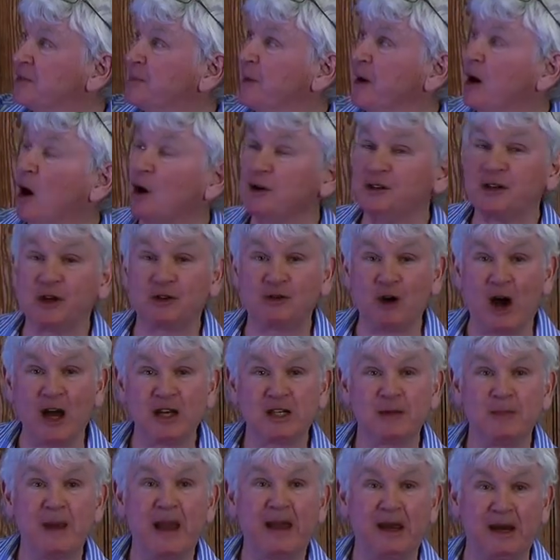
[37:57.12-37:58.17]
It's because they're trying
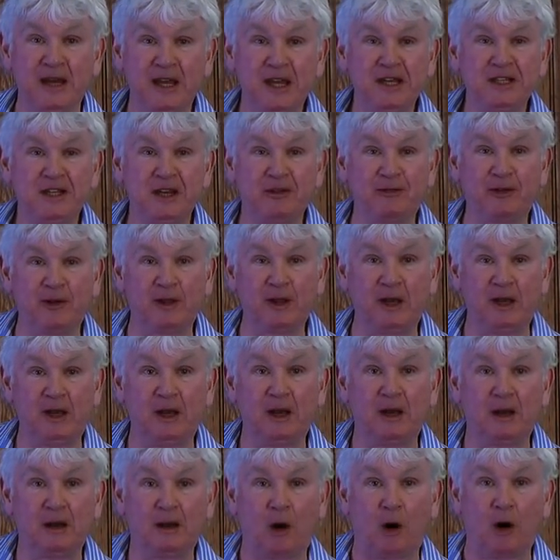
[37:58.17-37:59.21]
to make it easy for
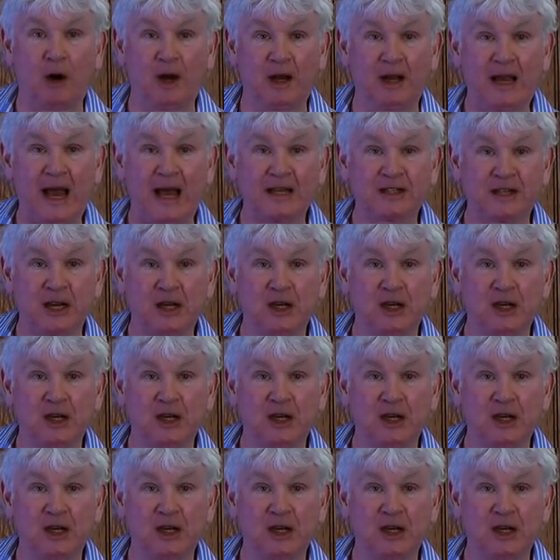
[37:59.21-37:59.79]
the oil and gas